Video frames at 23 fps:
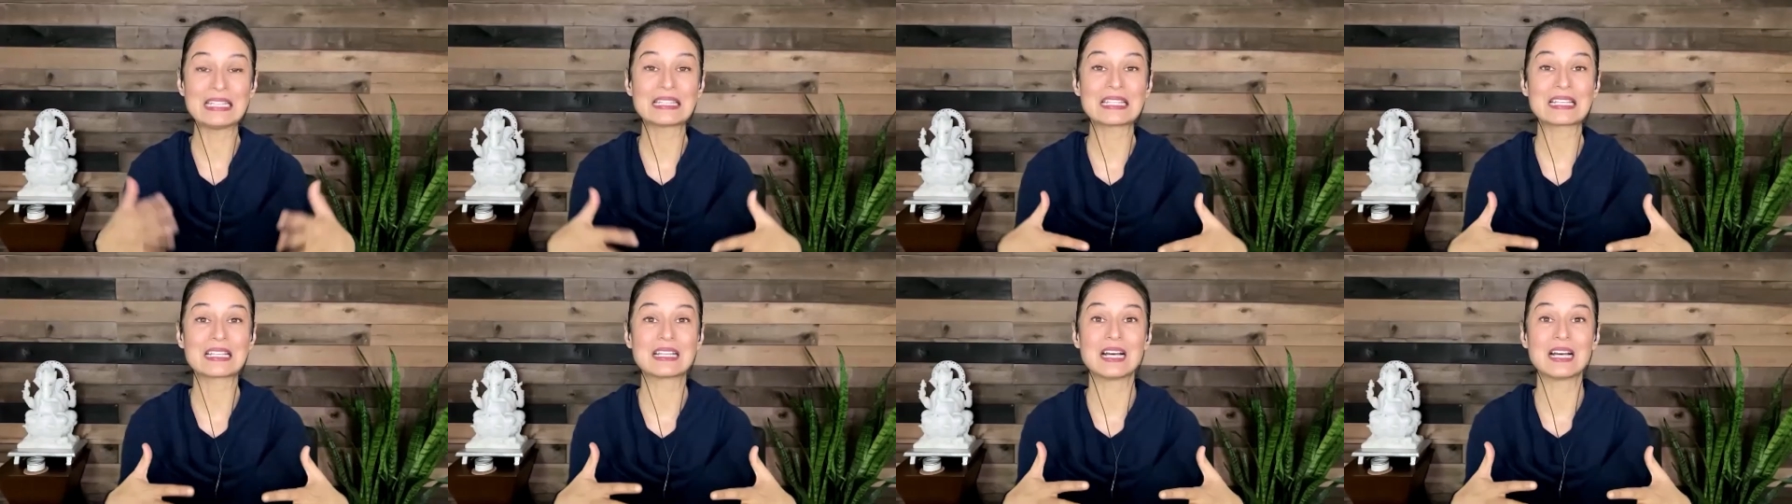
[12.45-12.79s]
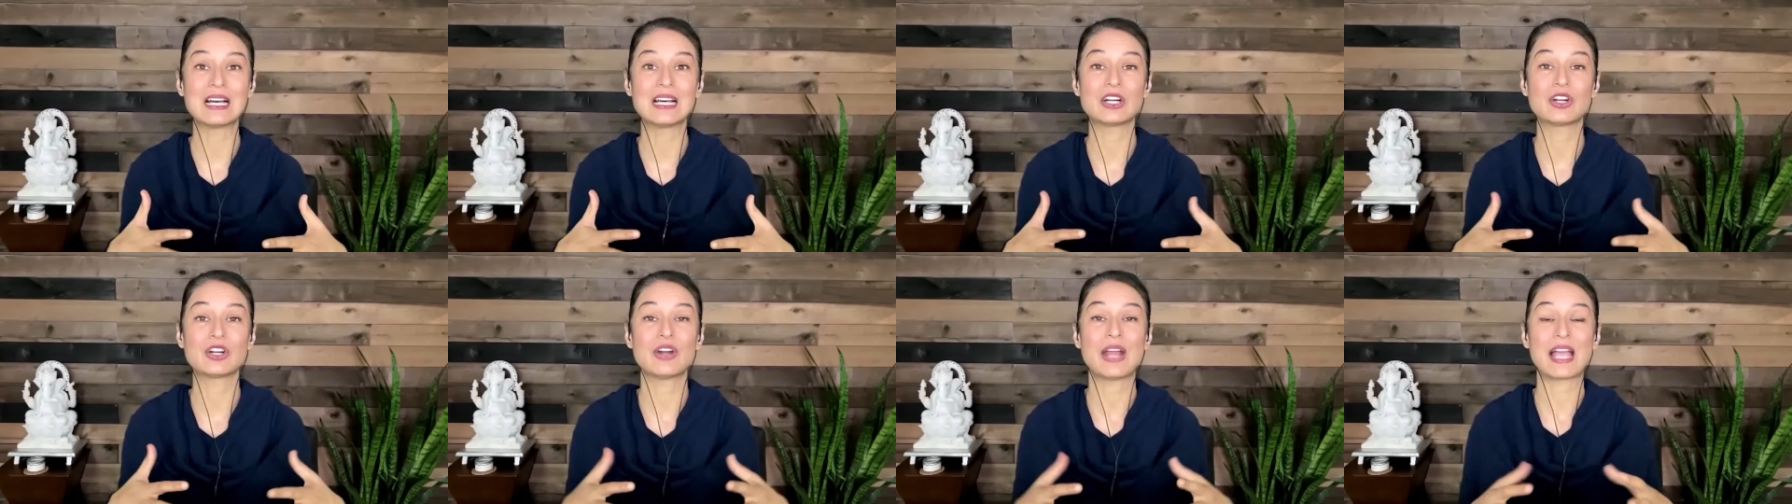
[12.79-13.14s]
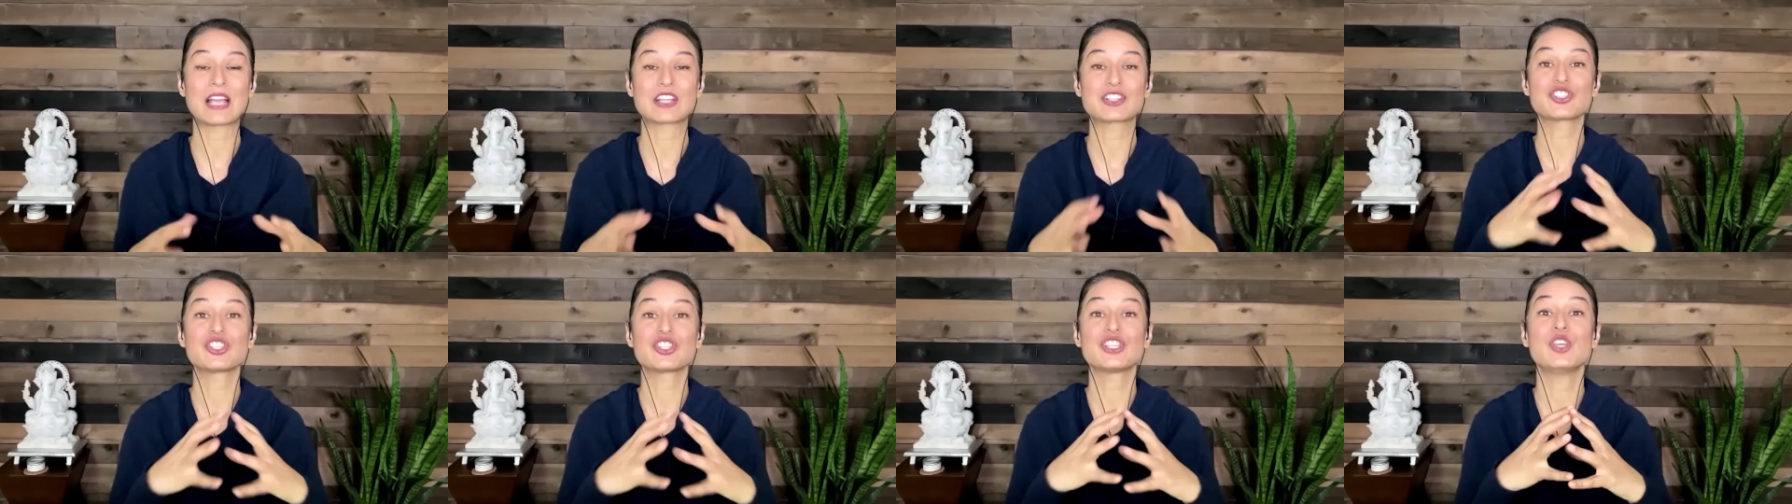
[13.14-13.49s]
and the gut are
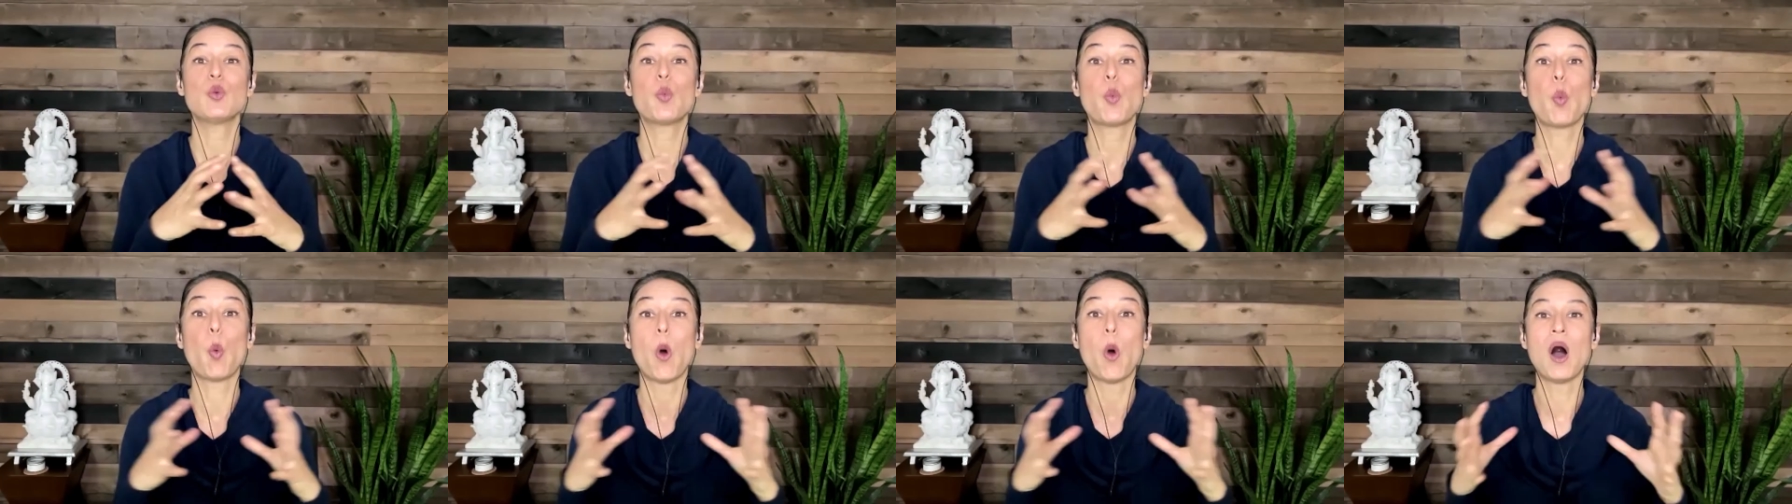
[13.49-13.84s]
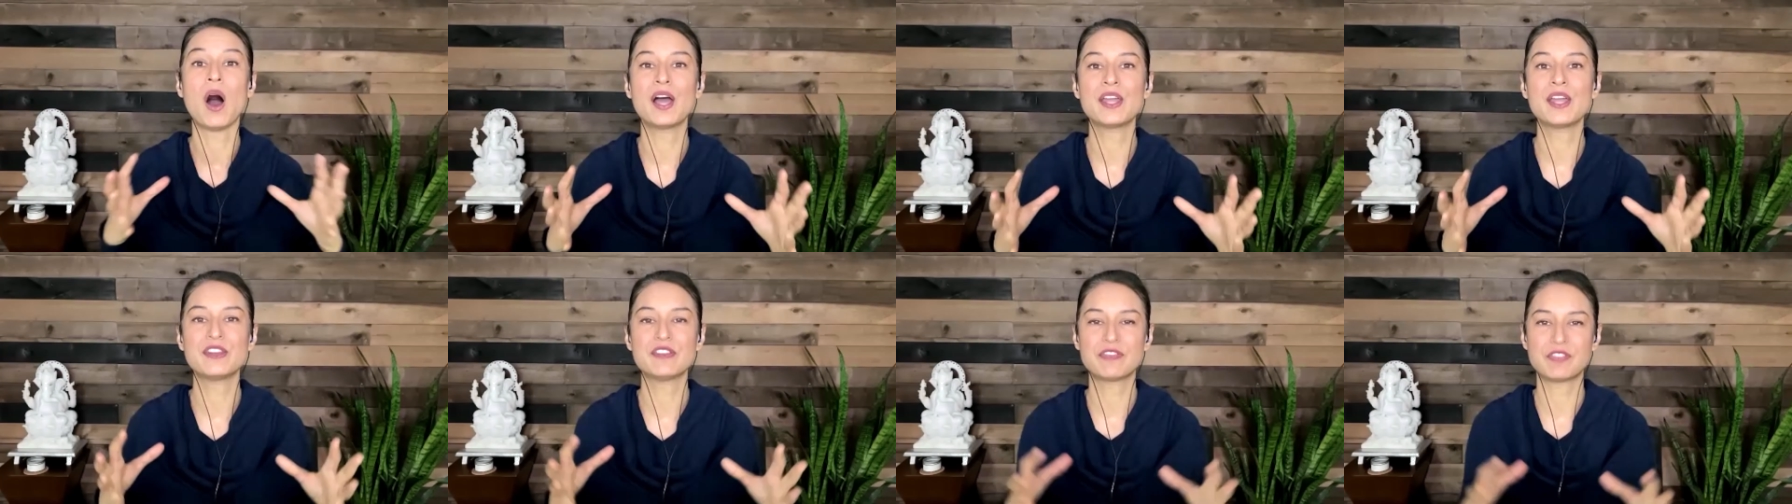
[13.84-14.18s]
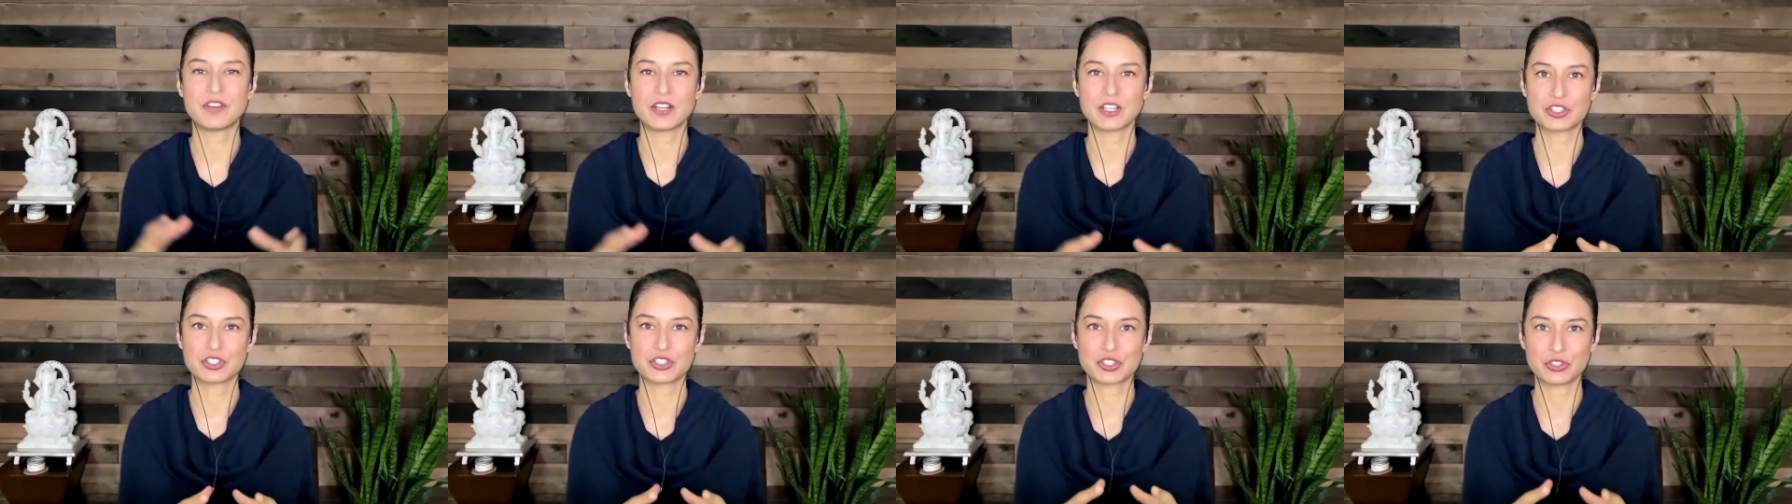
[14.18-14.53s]
actually one
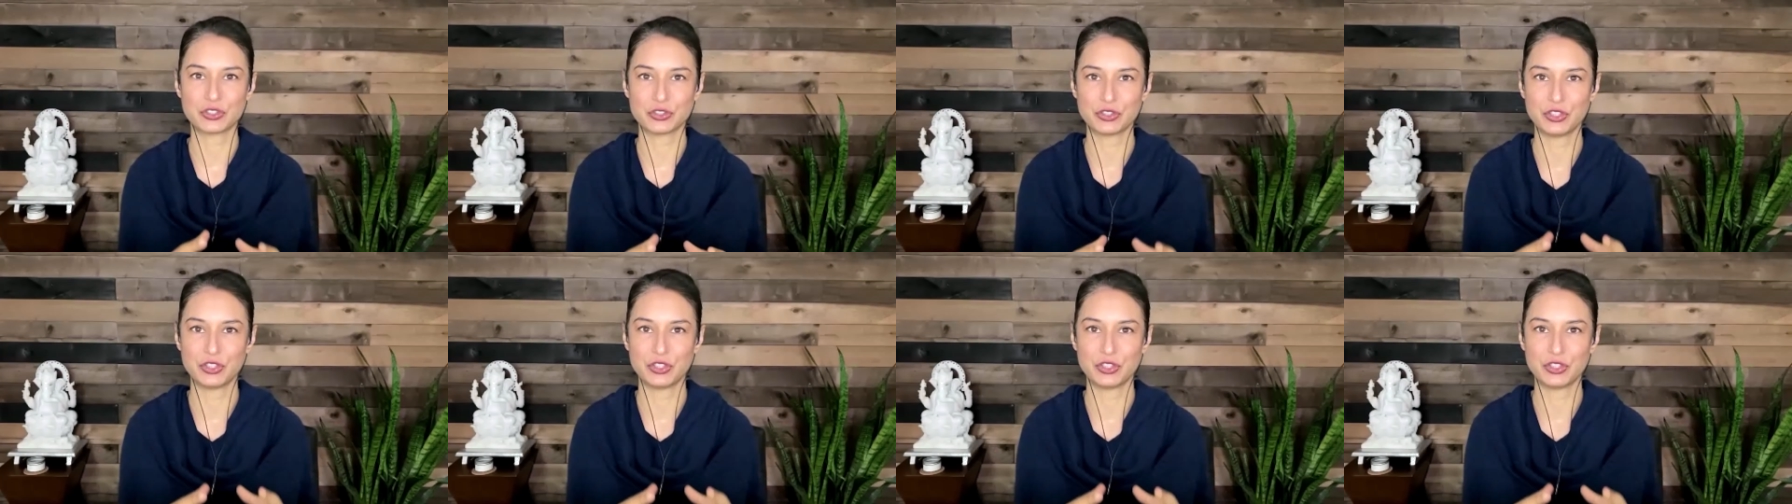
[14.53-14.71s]
functional